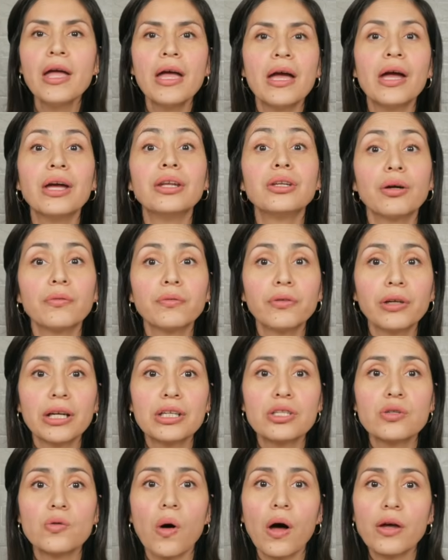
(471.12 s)
And don't
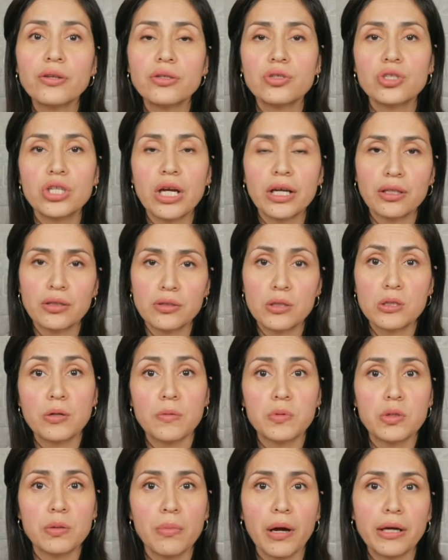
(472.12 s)
forget to also check the
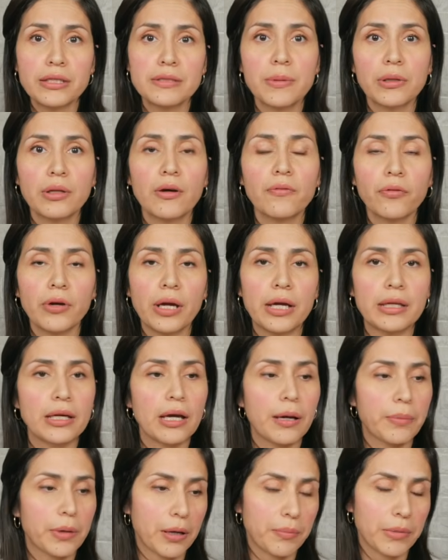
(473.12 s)
description box below for
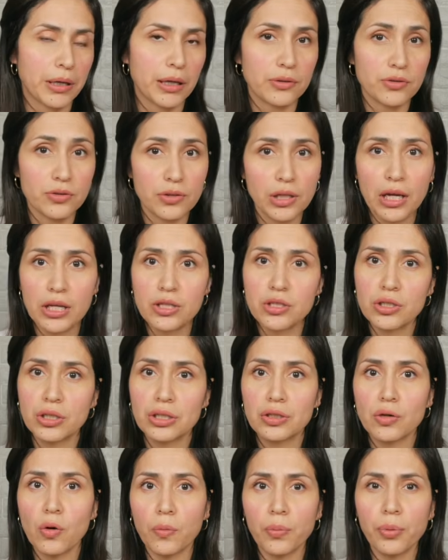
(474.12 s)
any upcoming
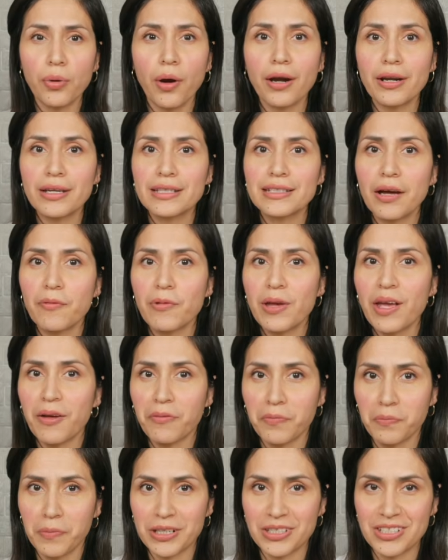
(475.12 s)
education or products that we
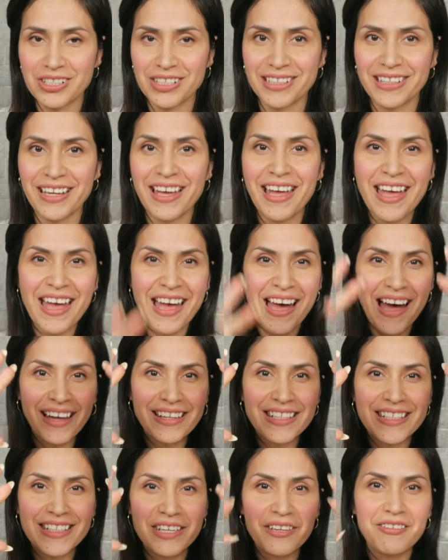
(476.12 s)
have mentioned.
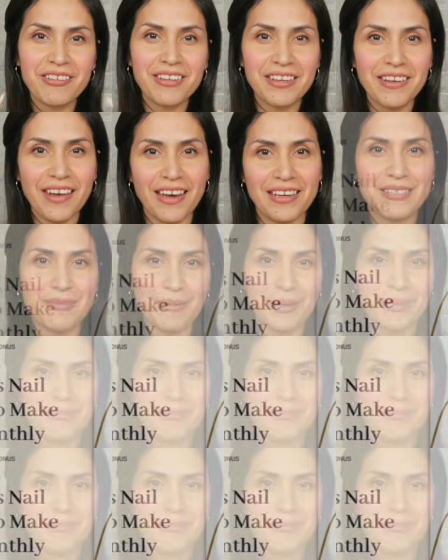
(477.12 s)
I'll see you in the next one. Thank